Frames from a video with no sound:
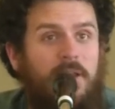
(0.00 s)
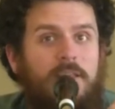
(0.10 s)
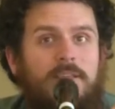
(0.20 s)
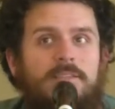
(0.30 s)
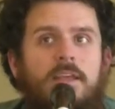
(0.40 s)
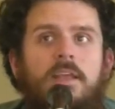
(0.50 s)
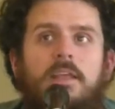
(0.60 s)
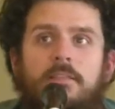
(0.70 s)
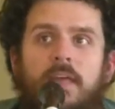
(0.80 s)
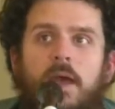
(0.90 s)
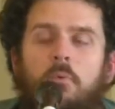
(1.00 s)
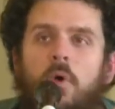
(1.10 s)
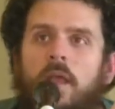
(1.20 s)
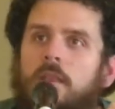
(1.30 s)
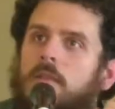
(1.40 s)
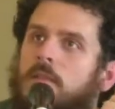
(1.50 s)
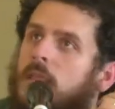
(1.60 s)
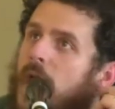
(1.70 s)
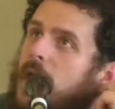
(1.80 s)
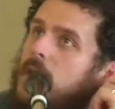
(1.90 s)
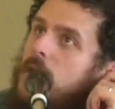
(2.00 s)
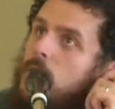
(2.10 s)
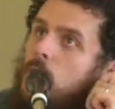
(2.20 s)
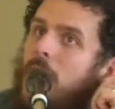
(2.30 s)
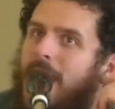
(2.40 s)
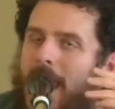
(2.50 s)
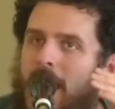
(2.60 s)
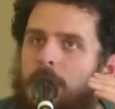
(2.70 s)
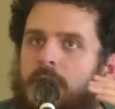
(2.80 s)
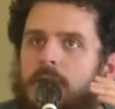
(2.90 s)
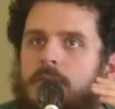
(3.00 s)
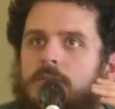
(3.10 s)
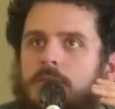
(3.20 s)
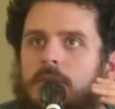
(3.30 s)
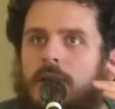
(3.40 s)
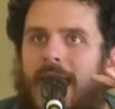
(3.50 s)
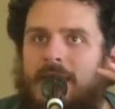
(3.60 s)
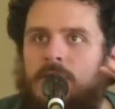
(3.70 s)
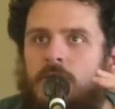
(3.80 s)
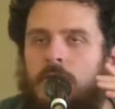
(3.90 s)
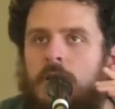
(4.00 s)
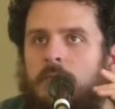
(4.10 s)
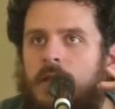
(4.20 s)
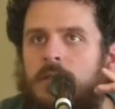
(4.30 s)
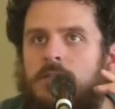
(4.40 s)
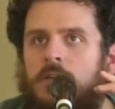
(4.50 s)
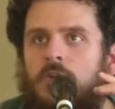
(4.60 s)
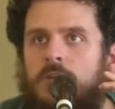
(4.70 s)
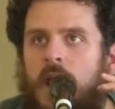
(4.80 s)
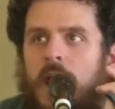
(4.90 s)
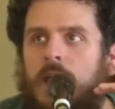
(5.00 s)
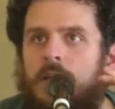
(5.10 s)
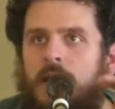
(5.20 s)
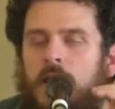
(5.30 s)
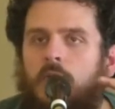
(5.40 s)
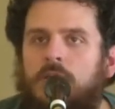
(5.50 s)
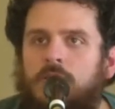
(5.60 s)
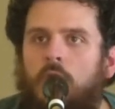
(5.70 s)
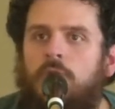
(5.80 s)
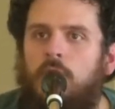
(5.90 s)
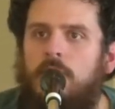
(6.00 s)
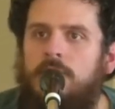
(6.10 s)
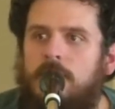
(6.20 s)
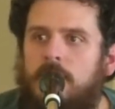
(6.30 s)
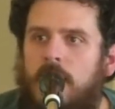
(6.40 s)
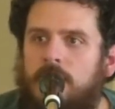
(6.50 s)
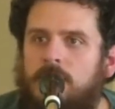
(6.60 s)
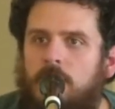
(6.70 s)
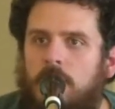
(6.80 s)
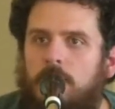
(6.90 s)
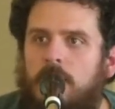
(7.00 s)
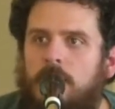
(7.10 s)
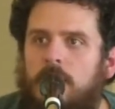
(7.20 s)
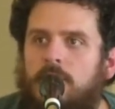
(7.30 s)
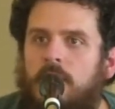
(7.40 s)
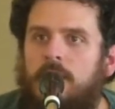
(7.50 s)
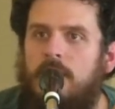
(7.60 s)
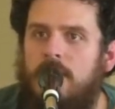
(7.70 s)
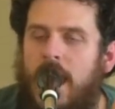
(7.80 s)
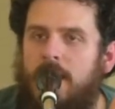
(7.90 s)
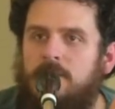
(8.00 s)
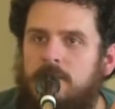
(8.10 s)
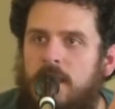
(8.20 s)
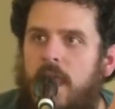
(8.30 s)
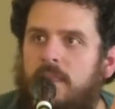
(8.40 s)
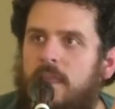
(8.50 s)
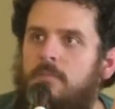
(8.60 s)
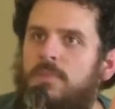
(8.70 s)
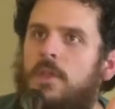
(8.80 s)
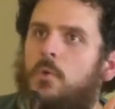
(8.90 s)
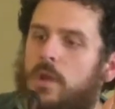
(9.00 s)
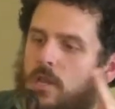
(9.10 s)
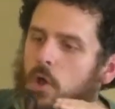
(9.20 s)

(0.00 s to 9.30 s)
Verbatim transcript: reading this that what that what happens the last 30 minutes of your day carries over into the next 30 minutes the, the next day that we